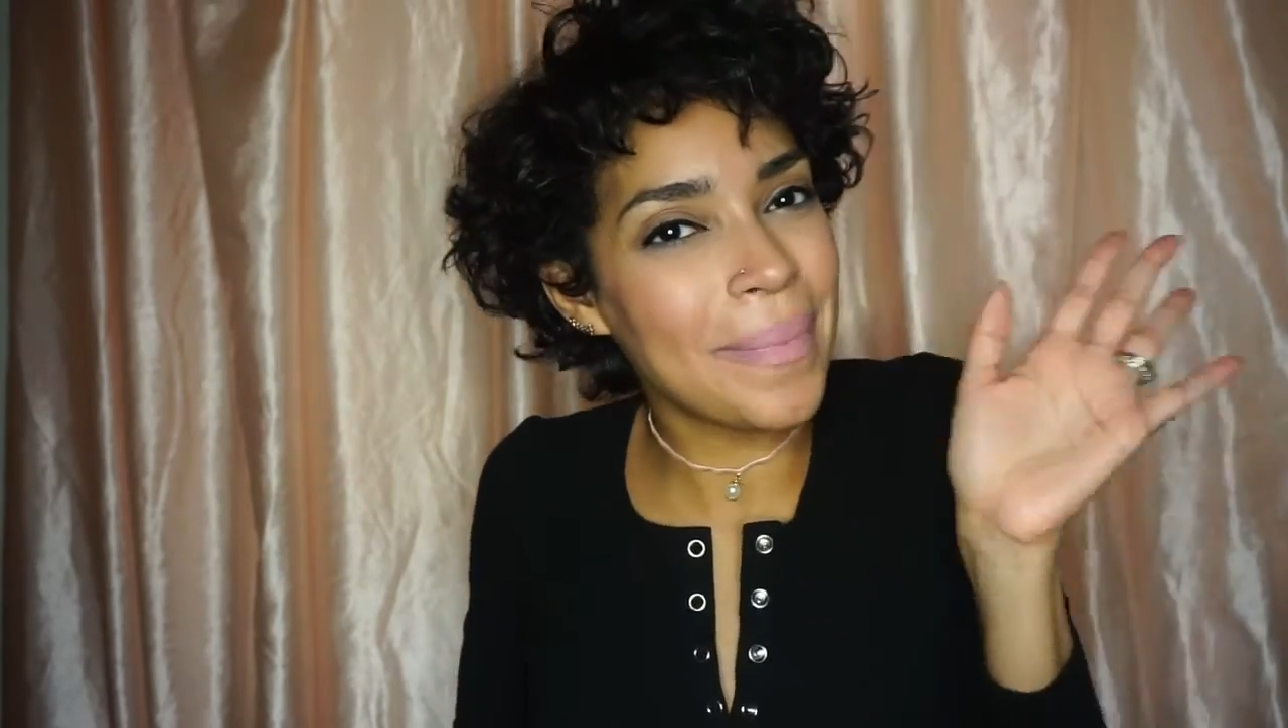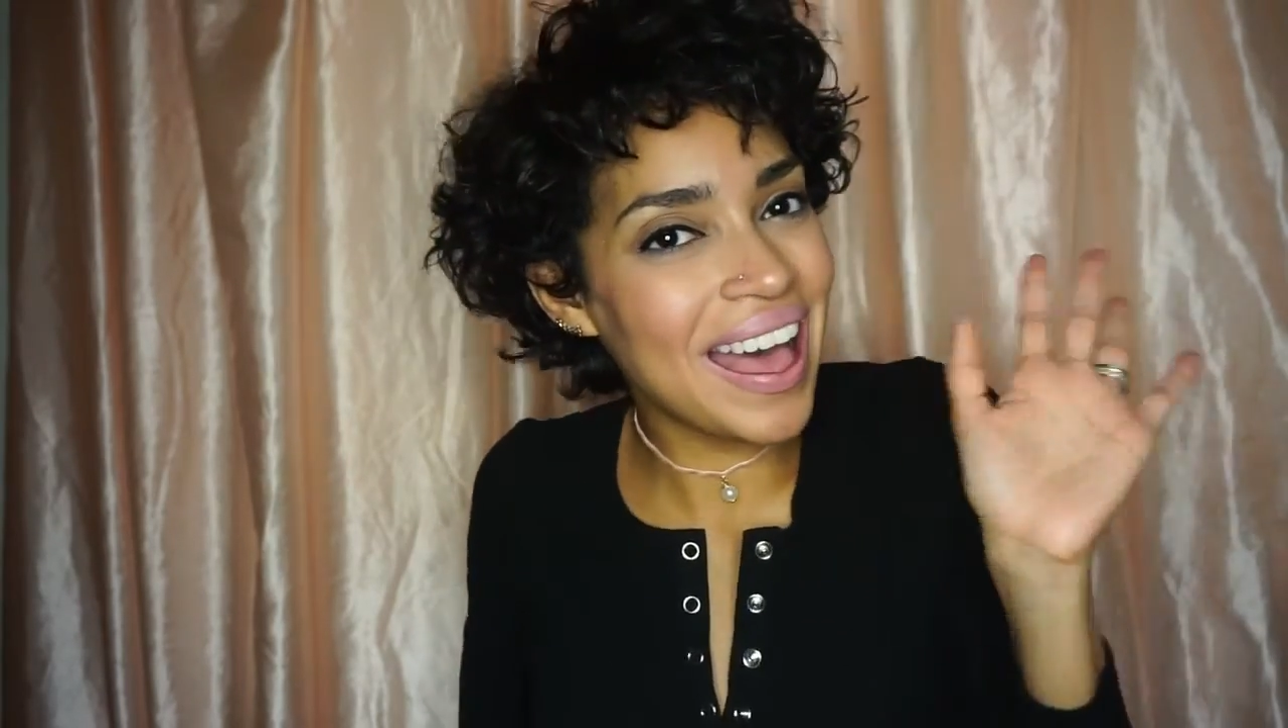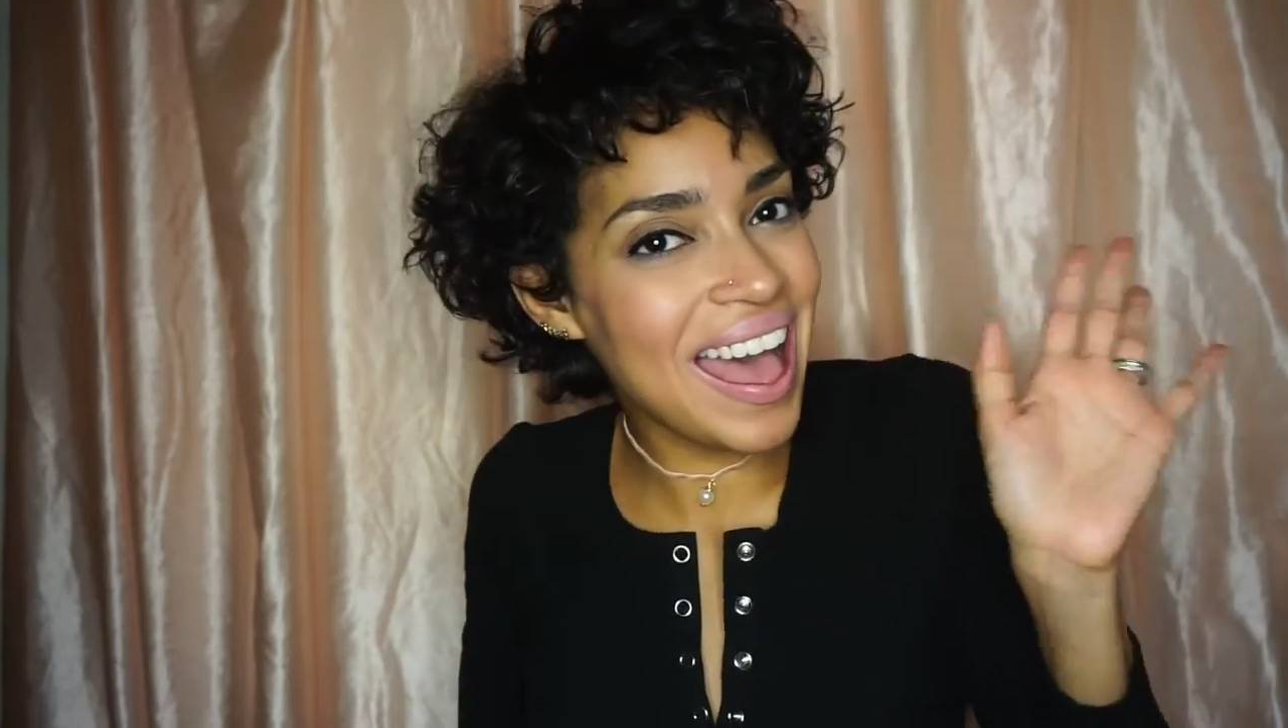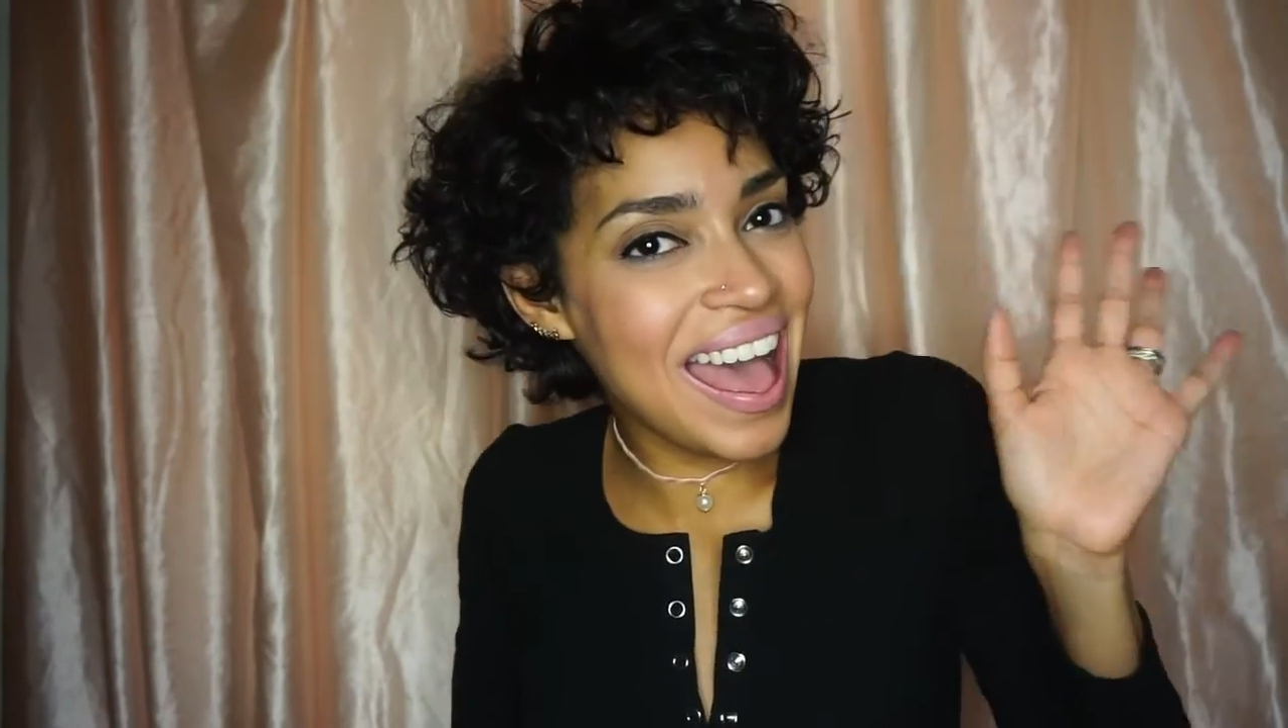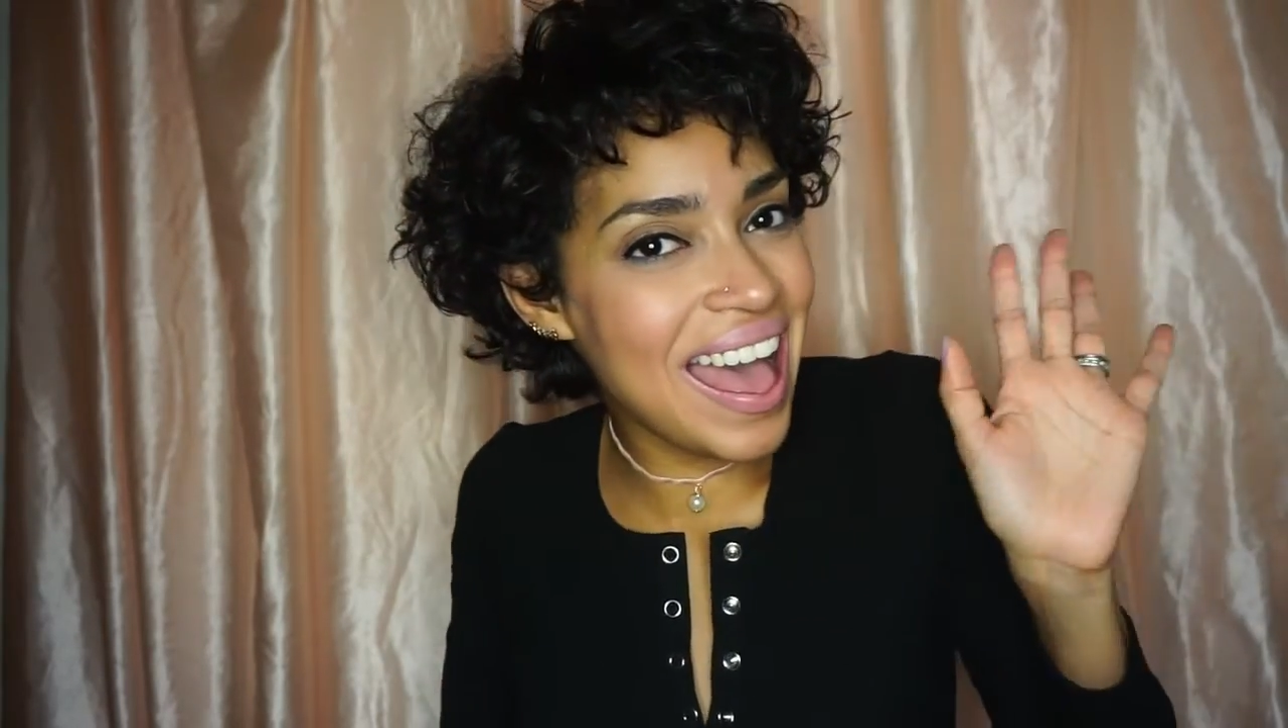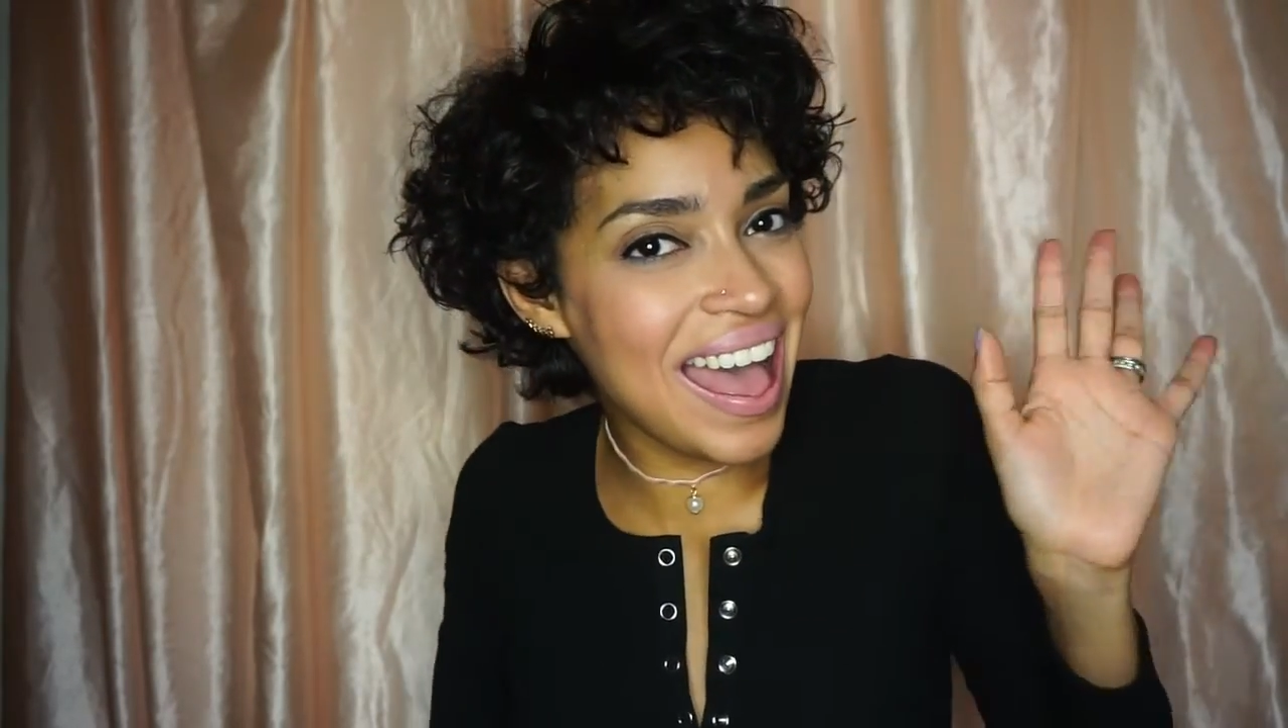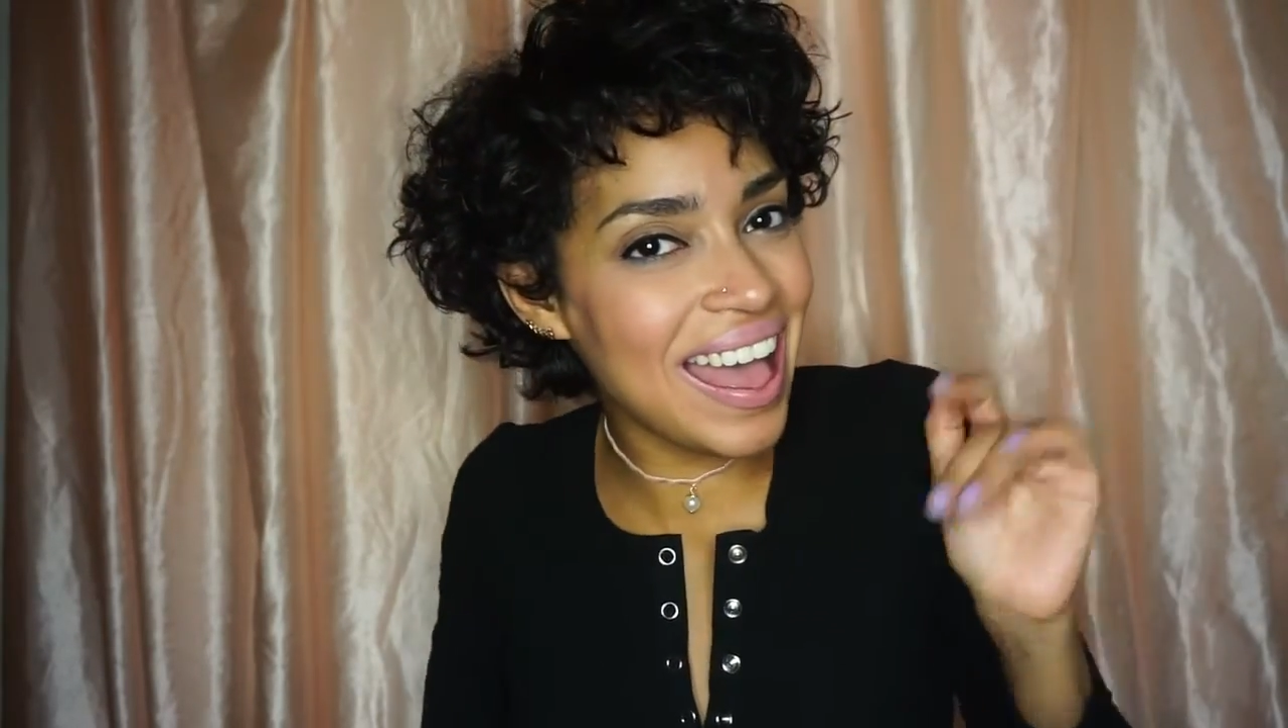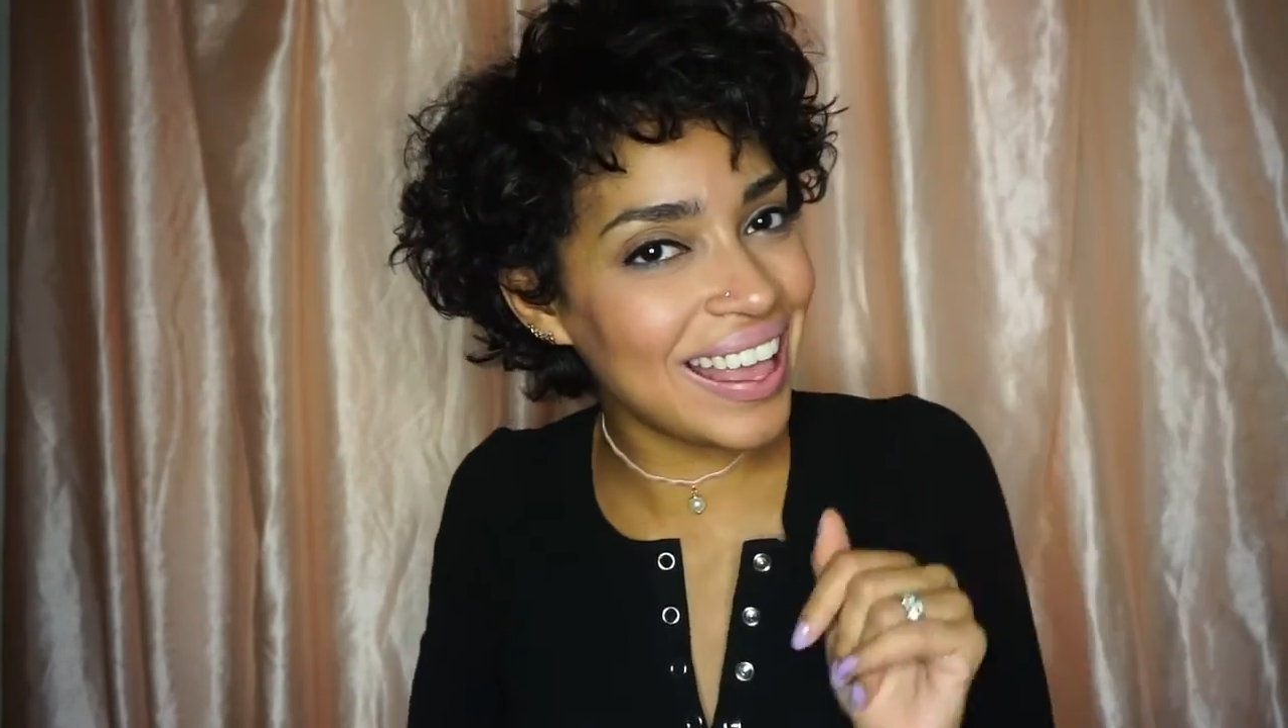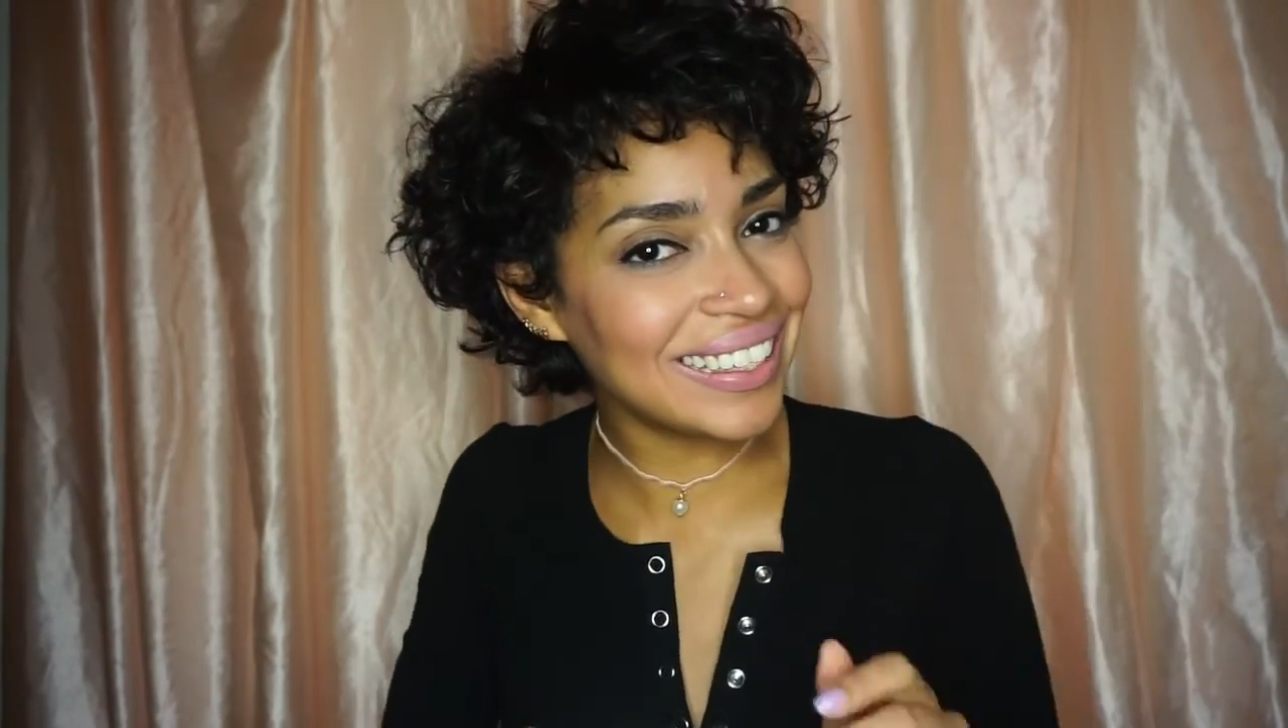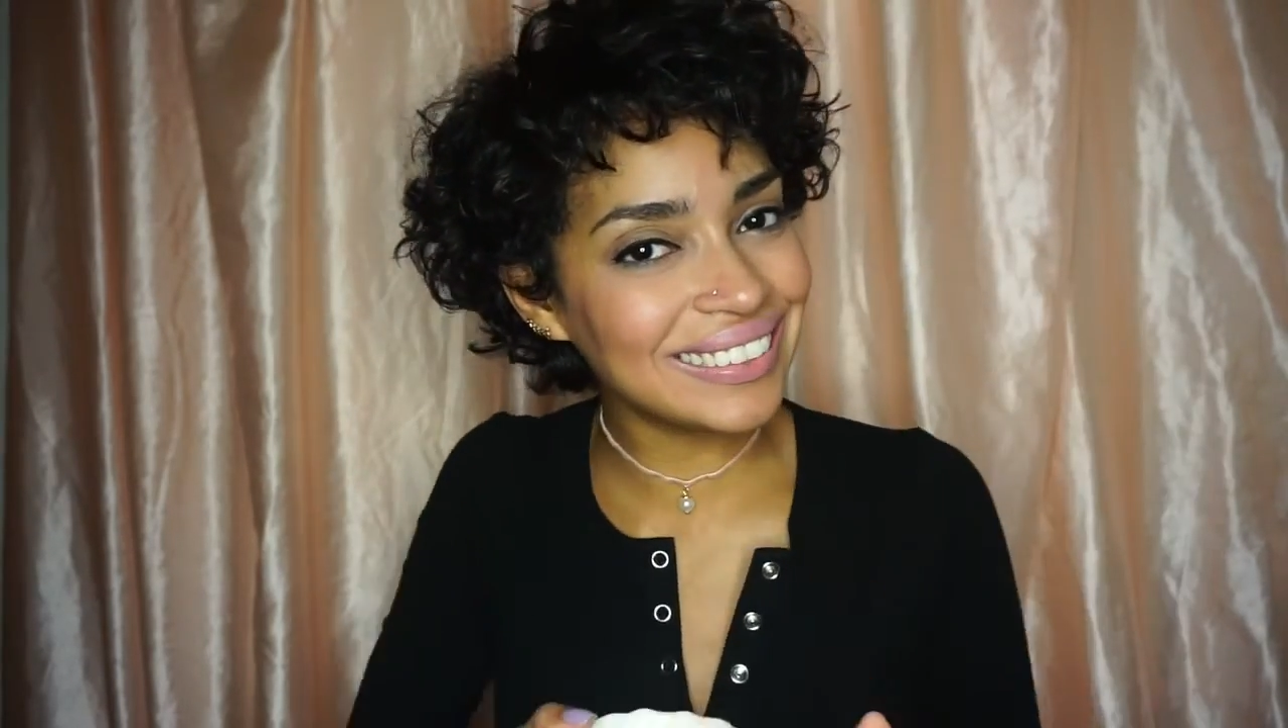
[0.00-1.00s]

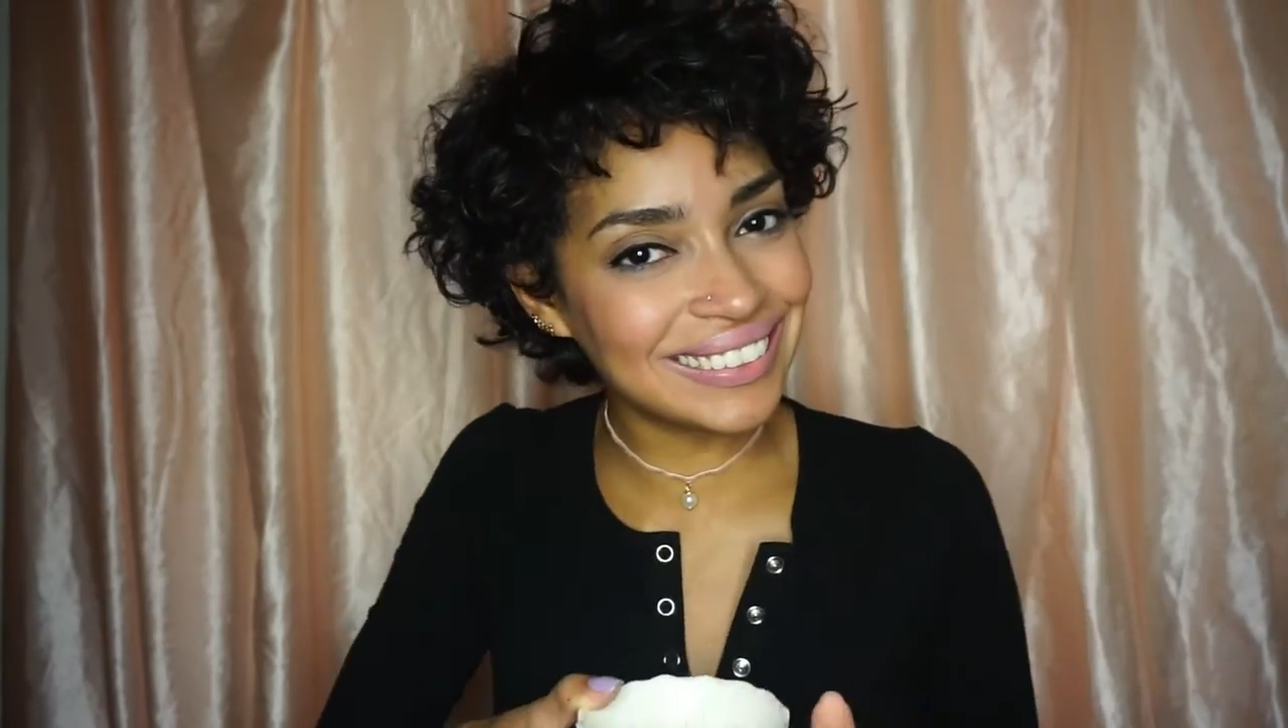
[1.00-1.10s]
Bye!